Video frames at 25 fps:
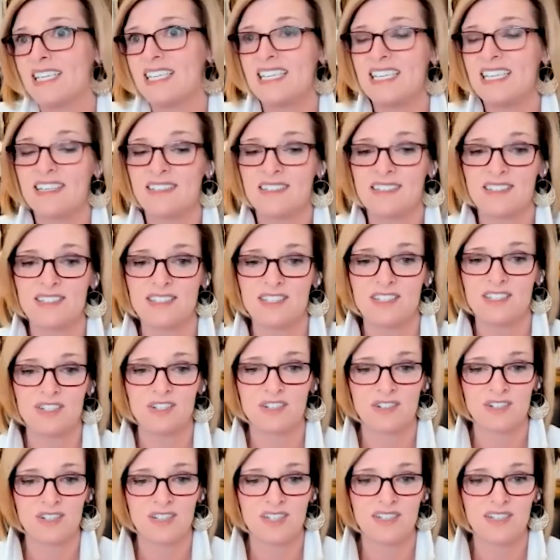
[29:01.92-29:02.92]
ideas, and
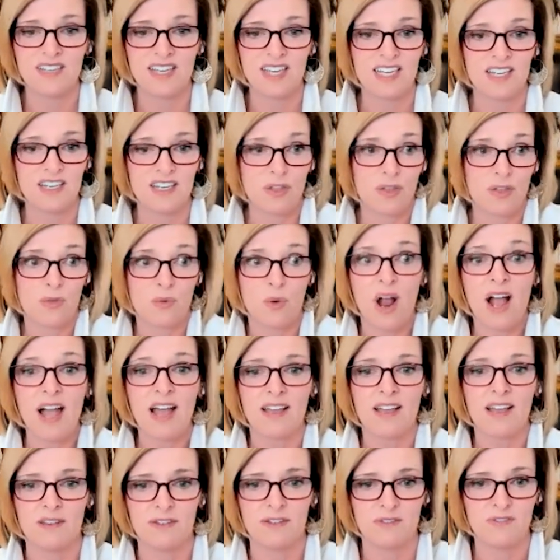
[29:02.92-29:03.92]
you're in that
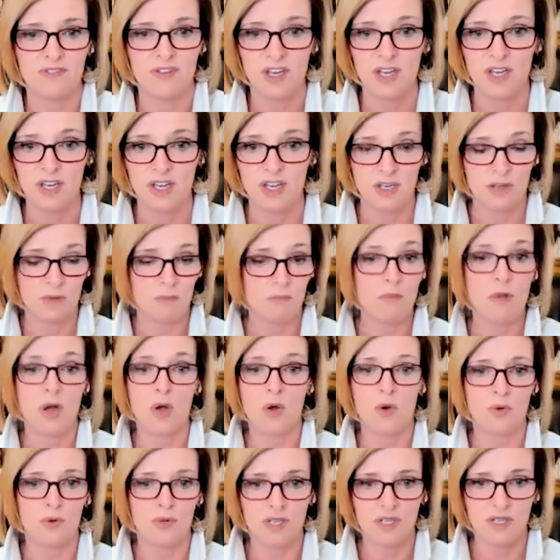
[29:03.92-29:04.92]
thrive
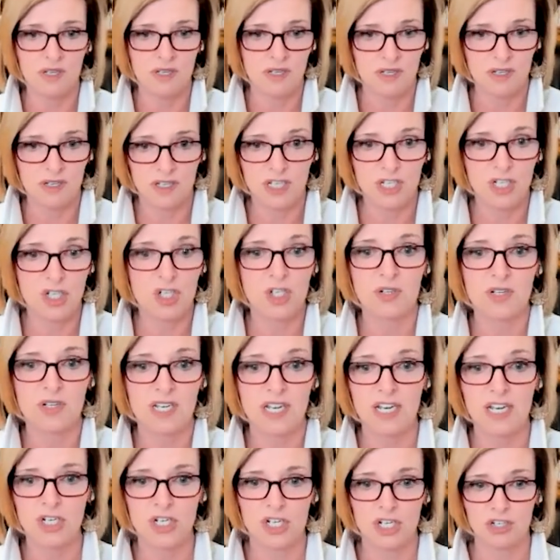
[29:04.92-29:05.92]
mode in
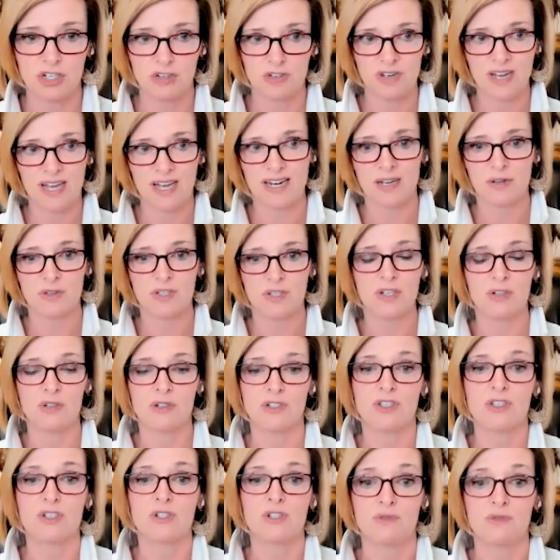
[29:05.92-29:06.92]
creation. You're not out here
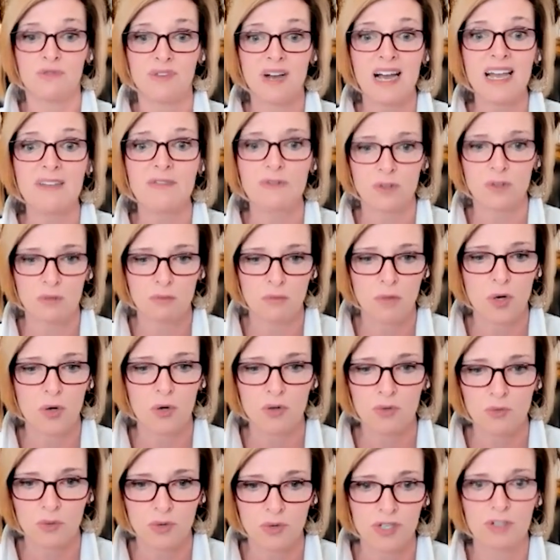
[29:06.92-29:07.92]
in survival
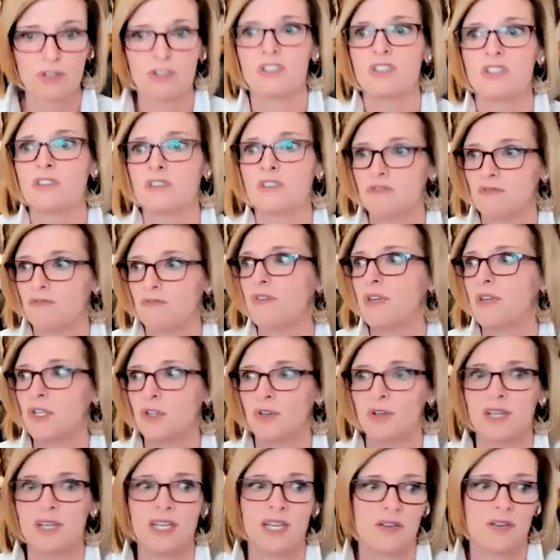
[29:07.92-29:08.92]
mode where you're just
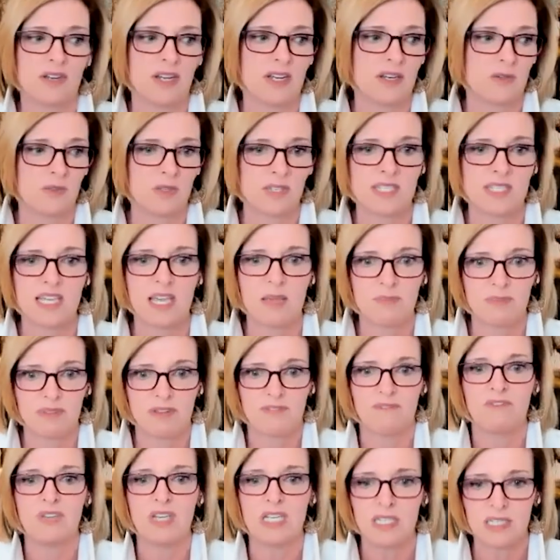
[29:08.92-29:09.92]
figuring out how to escape
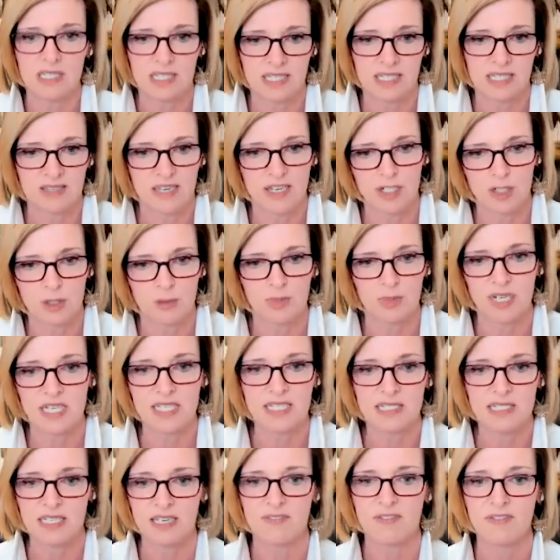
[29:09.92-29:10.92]
the feeling that your
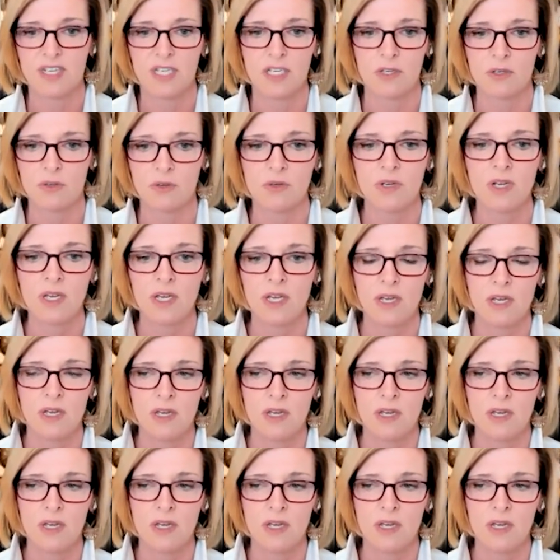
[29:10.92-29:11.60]
brain's giving you.